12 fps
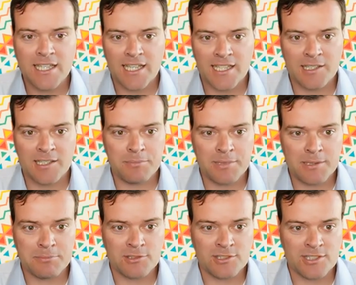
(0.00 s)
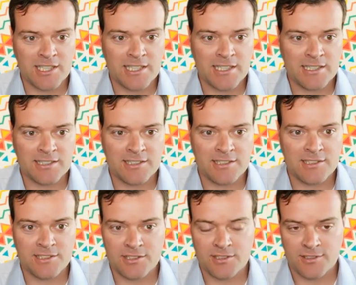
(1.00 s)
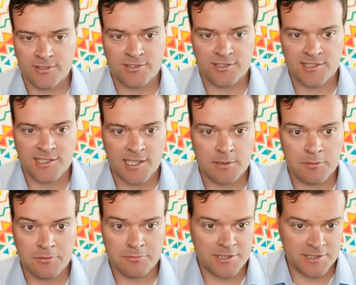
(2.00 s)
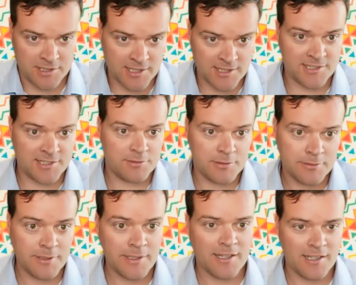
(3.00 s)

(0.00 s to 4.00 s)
and then people saying this is unsustainable, which I disagree with. Right.